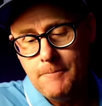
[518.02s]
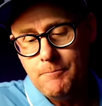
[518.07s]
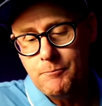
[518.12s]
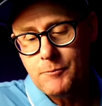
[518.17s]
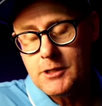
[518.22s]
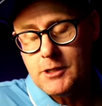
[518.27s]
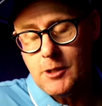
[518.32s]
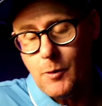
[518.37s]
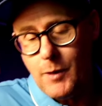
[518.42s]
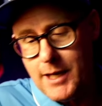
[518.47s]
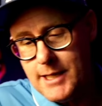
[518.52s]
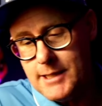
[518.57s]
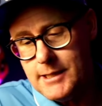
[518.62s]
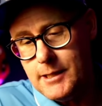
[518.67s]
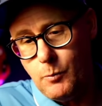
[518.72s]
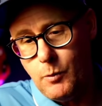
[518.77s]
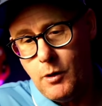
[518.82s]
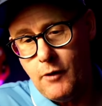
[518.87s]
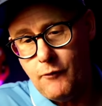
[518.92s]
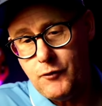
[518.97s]
So is
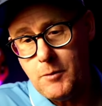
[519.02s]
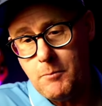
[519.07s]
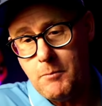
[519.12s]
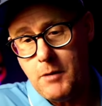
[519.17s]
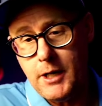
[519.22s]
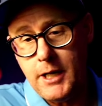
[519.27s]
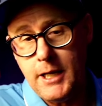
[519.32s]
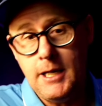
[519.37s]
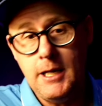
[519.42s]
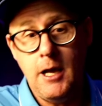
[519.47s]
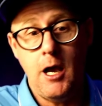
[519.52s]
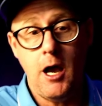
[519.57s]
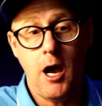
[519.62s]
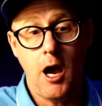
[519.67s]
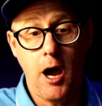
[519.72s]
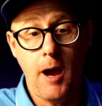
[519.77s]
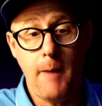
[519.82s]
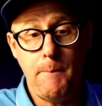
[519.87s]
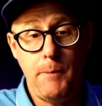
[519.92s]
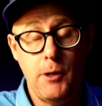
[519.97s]
it worth the money?
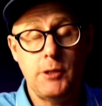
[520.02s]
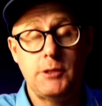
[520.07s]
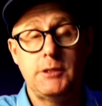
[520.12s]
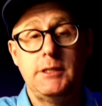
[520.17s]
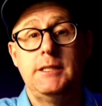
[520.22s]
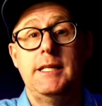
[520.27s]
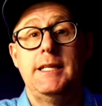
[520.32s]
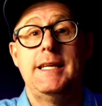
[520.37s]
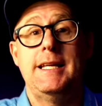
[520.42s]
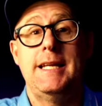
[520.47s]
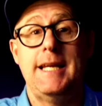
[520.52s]
I personally think it